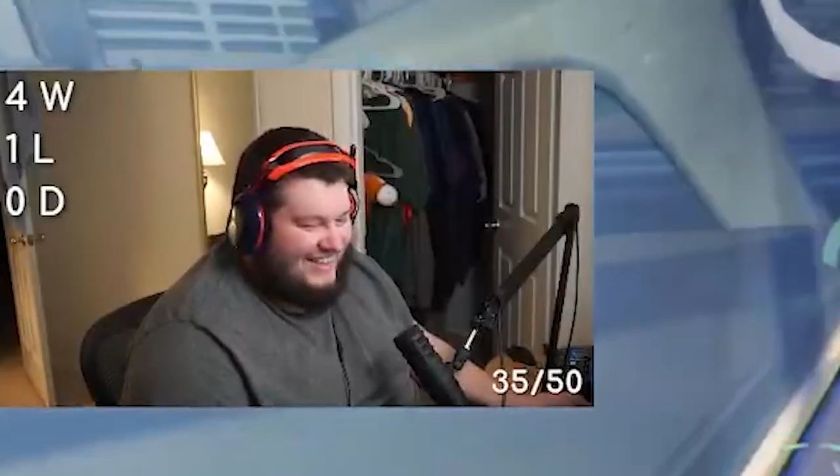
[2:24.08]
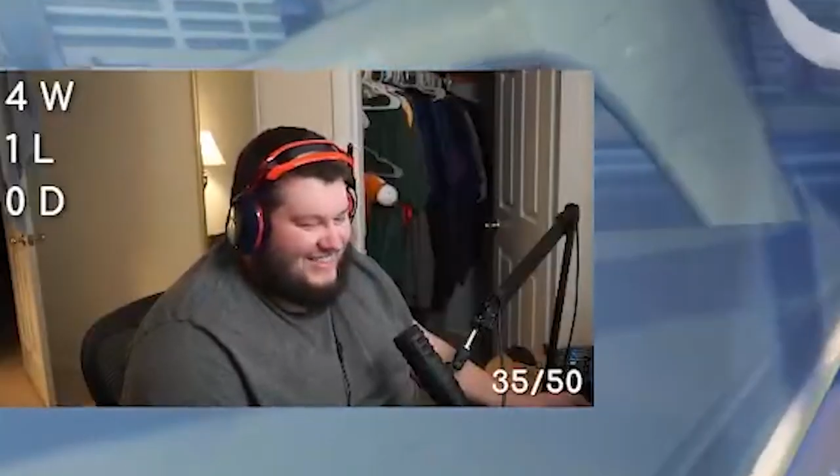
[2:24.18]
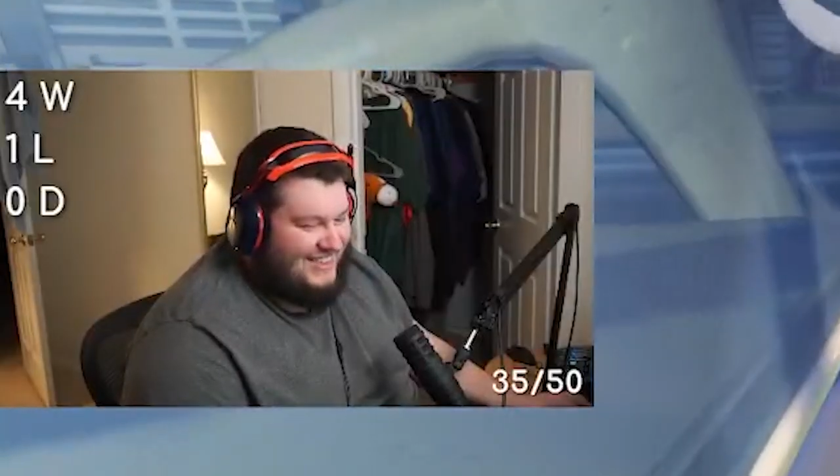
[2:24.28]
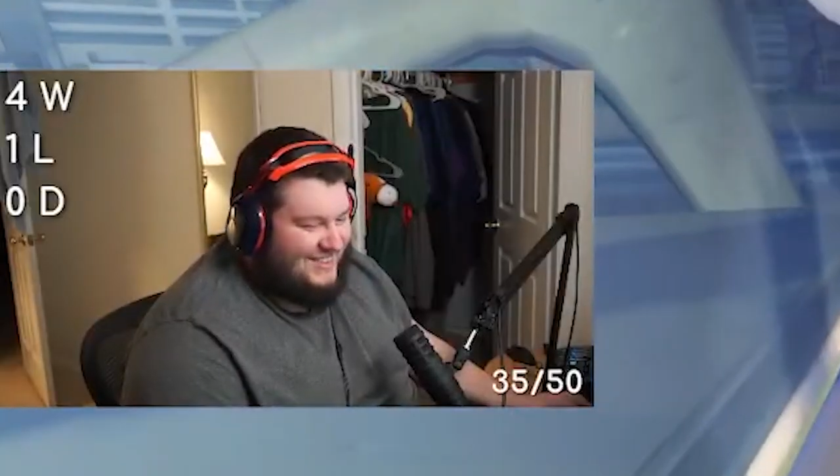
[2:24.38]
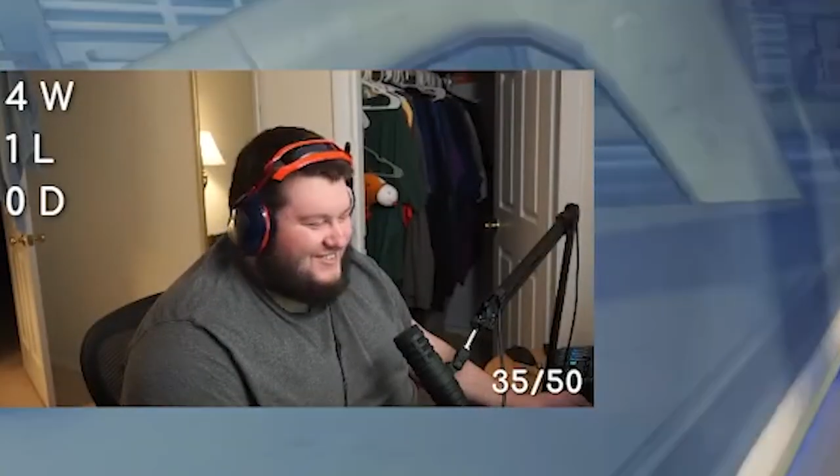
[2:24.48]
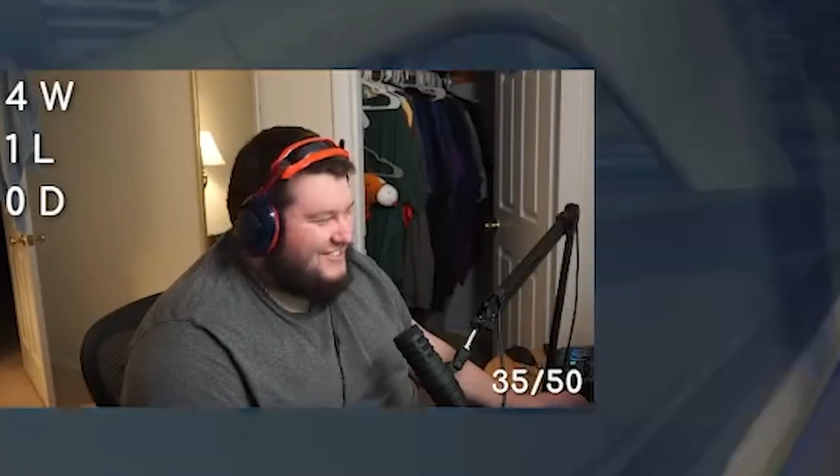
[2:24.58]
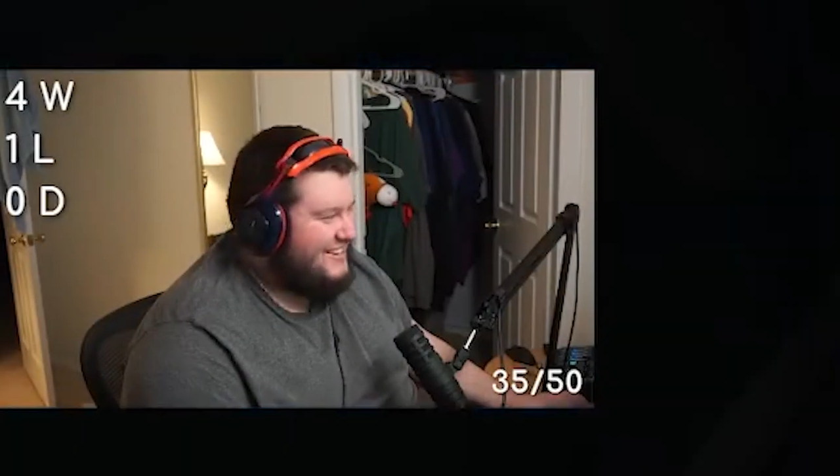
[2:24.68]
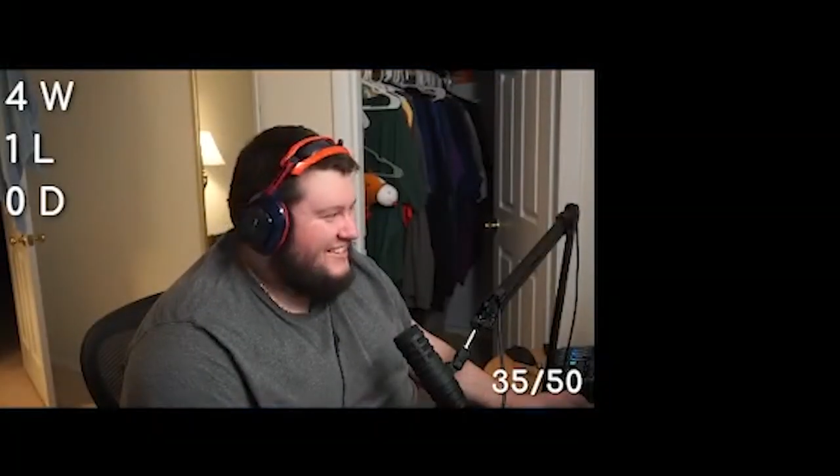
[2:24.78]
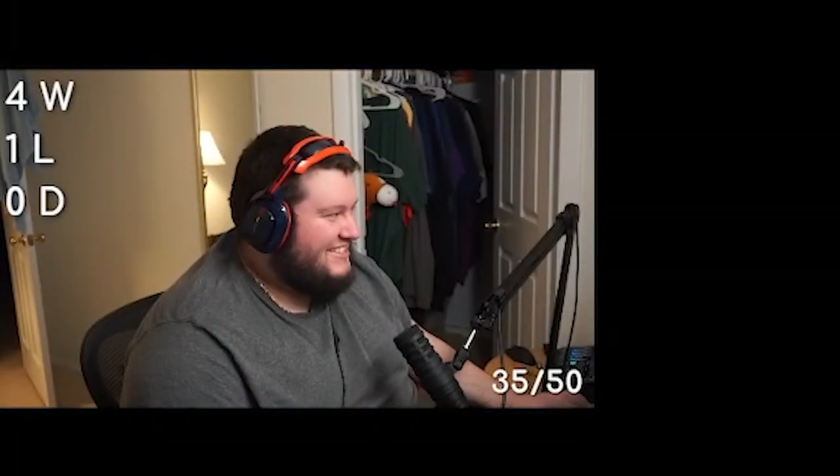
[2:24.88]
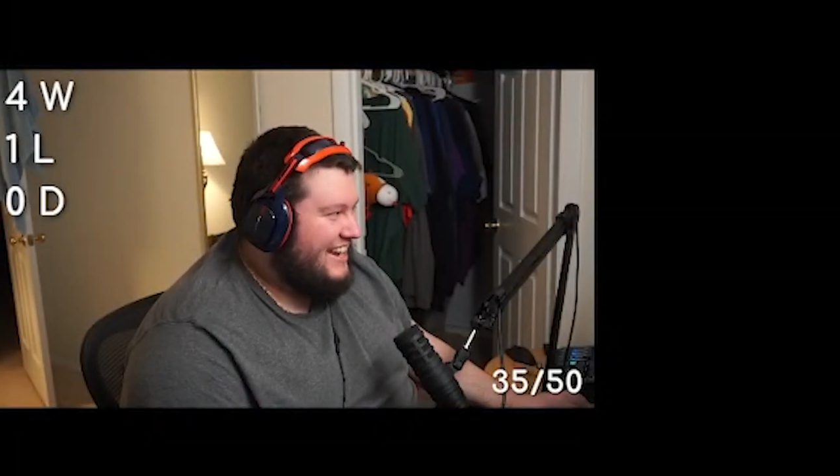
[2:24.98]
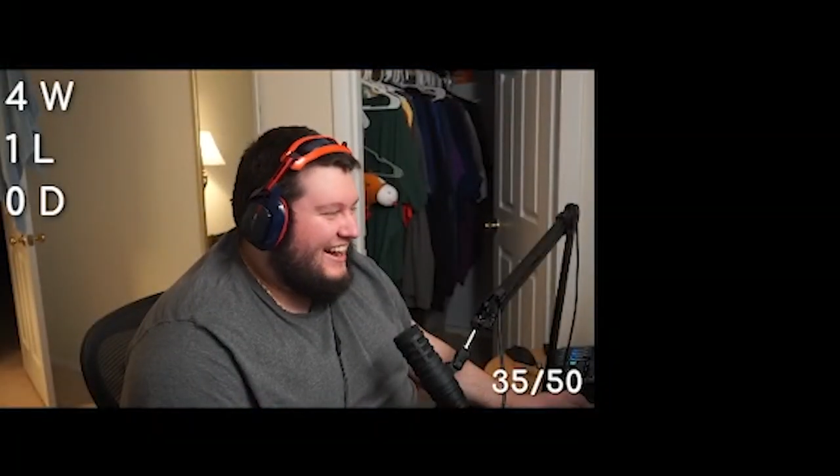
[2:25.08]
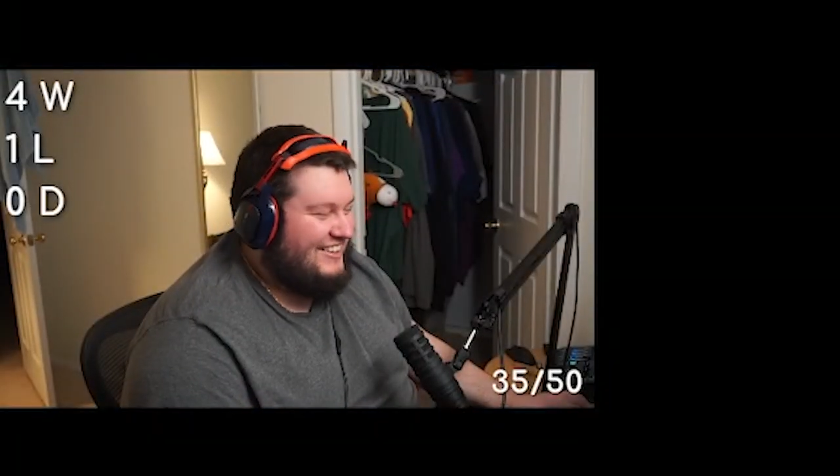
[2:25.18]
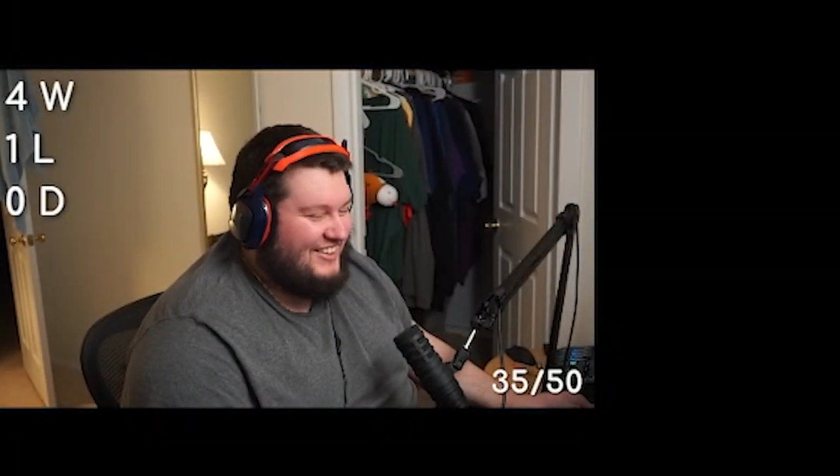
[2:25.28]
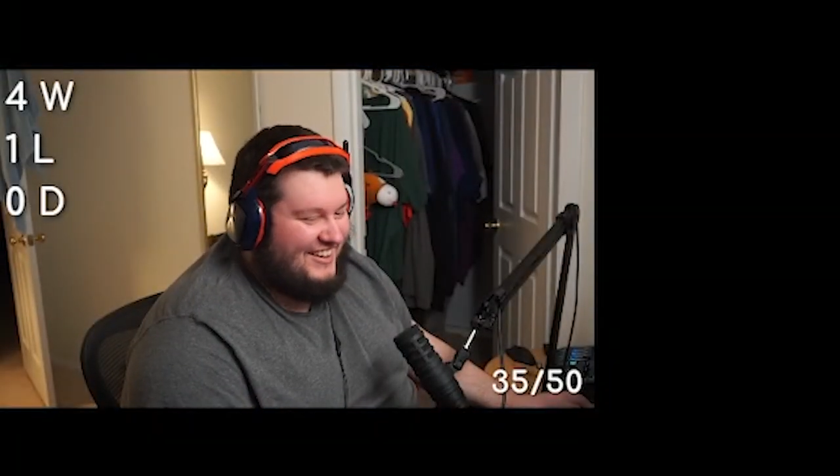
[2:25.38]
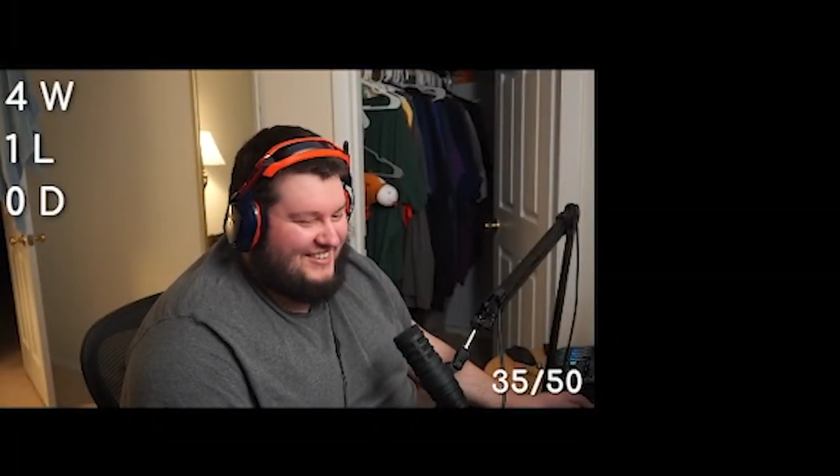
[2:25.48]
I think no, you no, just no, got no,
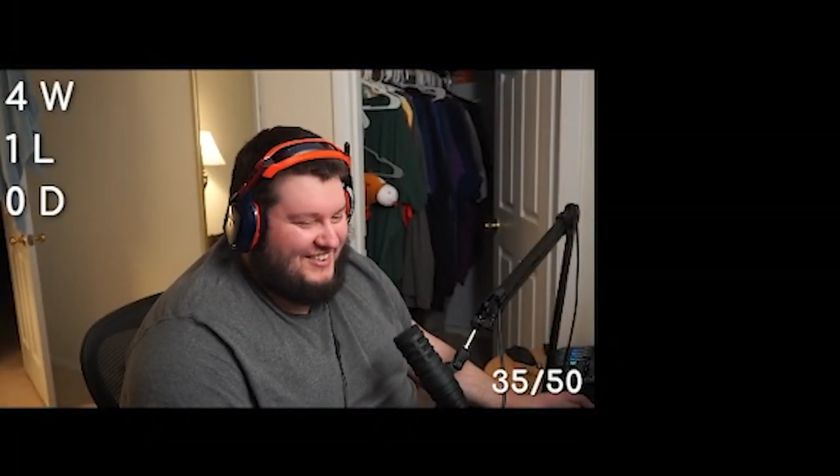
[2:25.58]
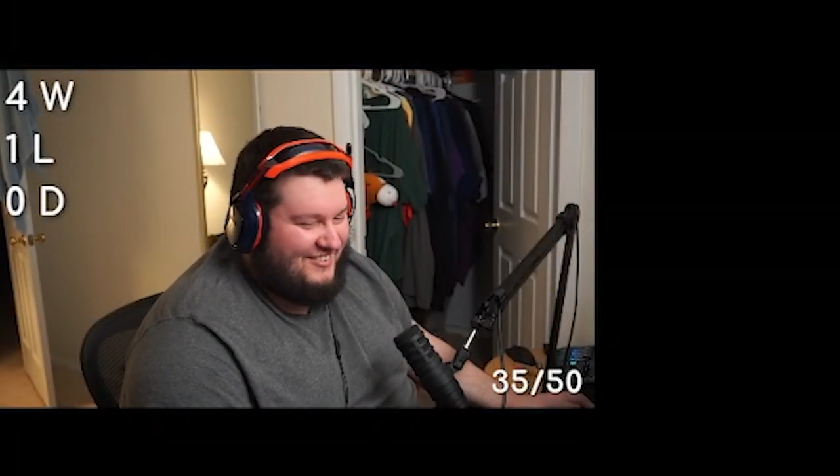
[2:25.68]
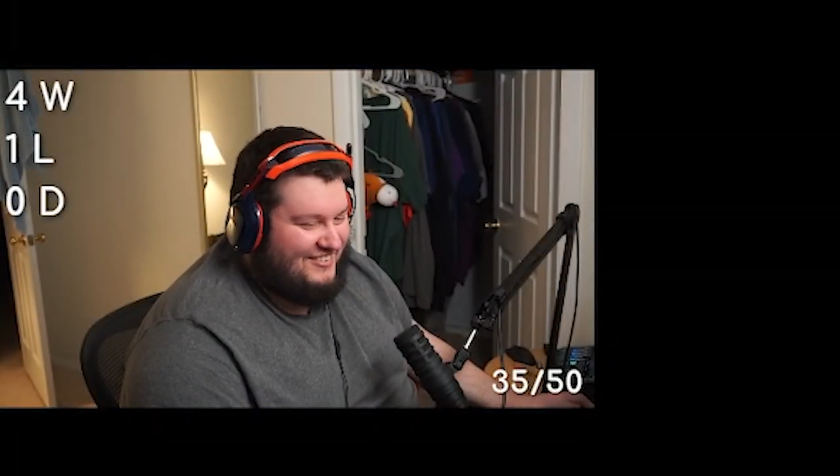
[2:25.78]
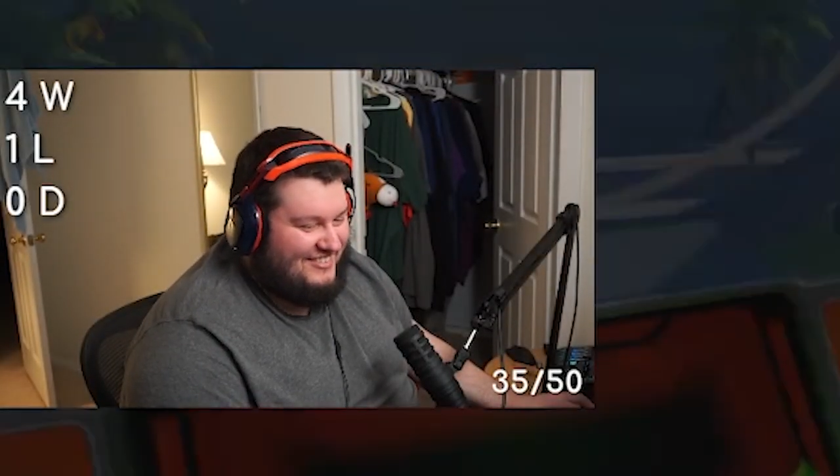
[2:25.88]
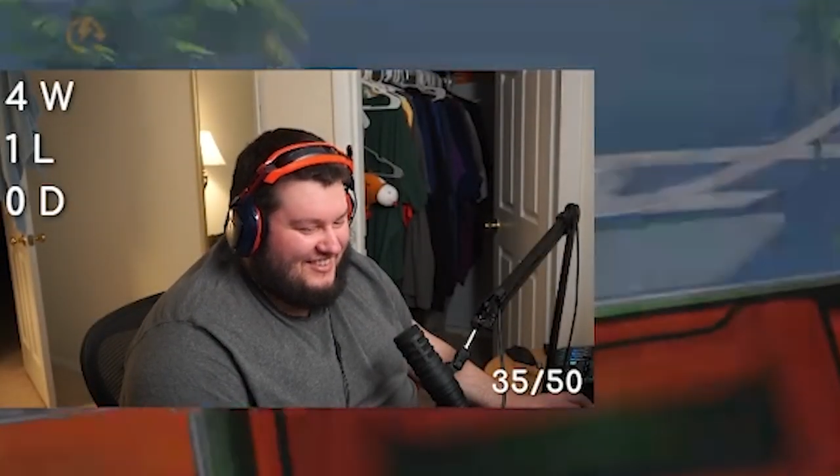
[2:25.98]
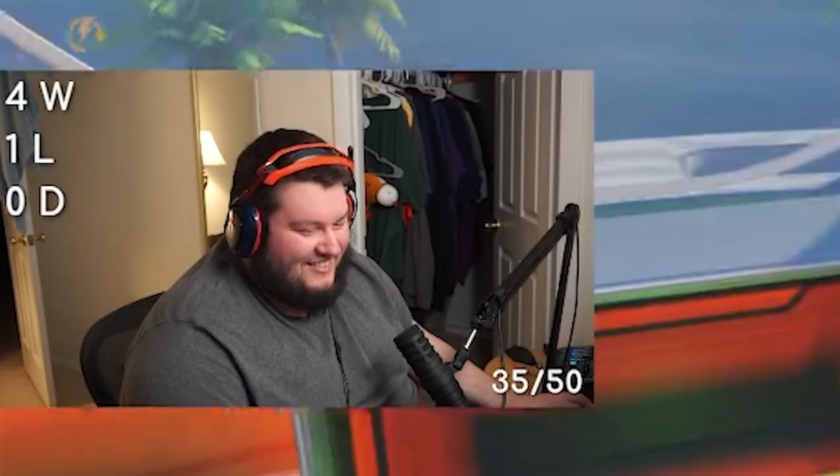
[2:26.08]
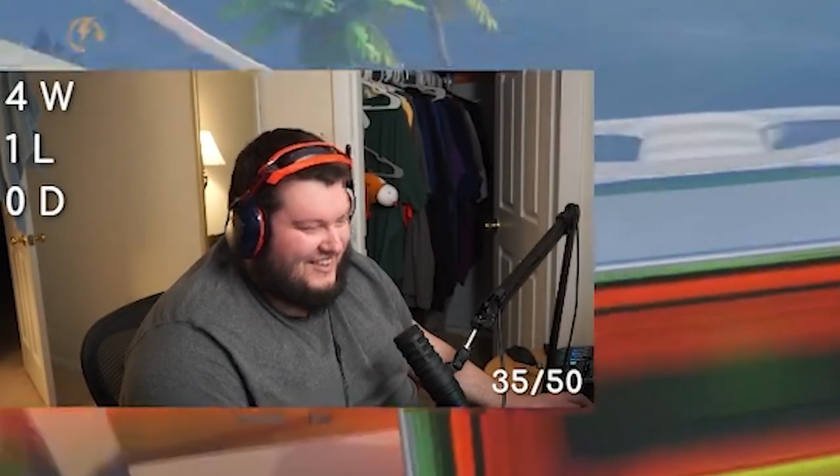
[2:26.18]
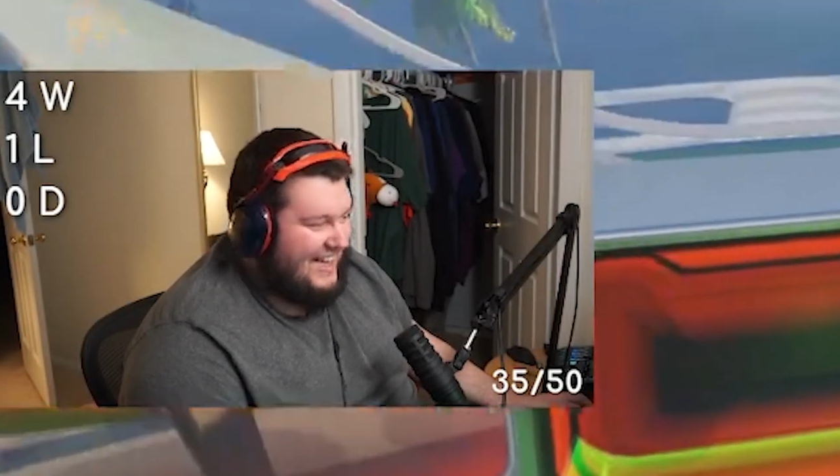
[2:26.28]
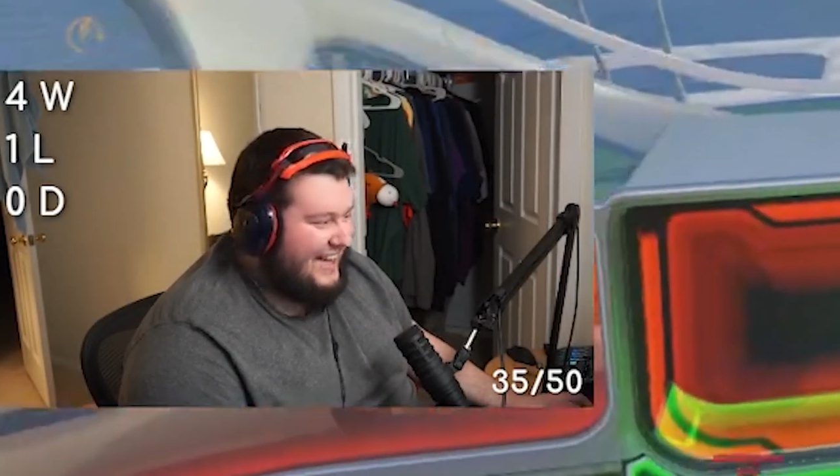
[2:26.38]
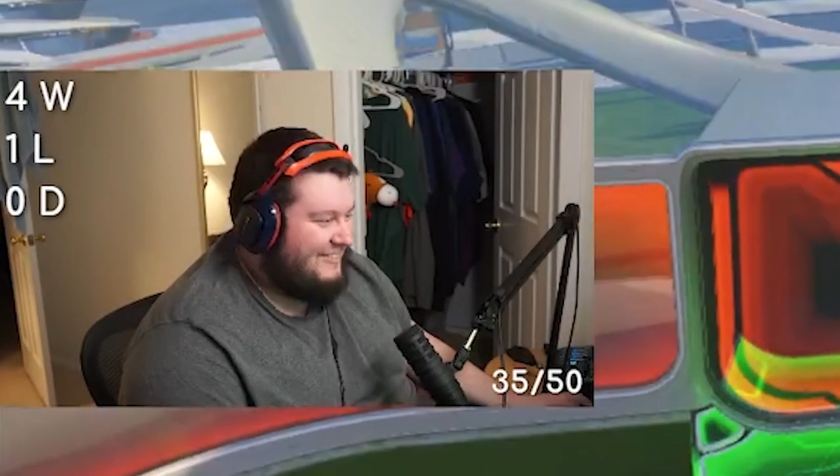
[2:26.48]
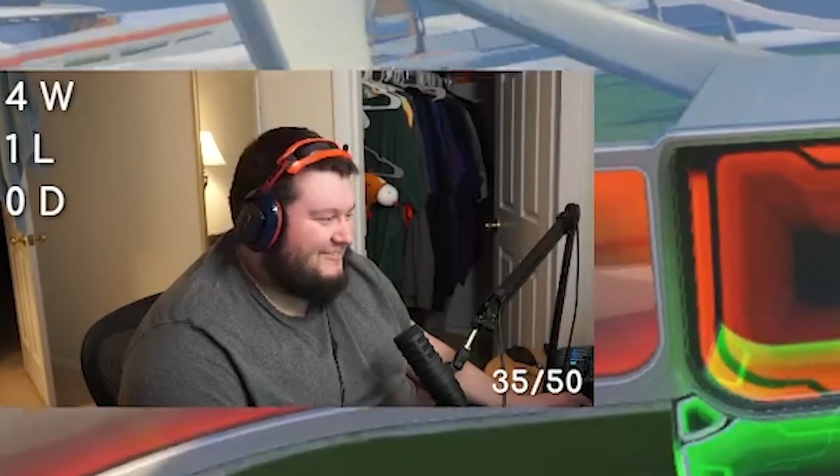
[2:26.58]
styled no, no, on. No, no, no, no cap.